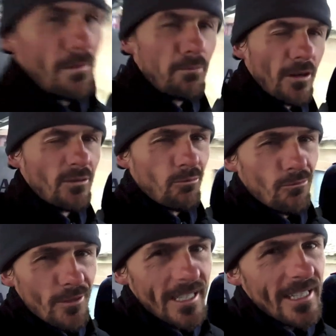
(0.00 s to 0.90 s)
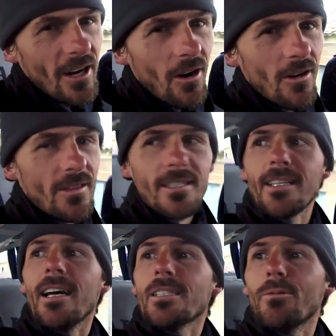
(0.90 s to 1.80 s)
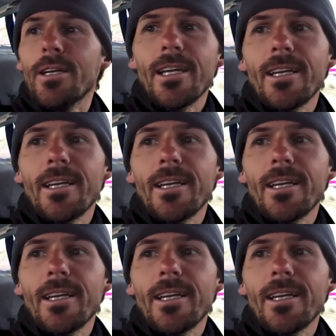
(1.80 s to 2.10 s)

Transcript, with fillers: We've worked really hard this last week.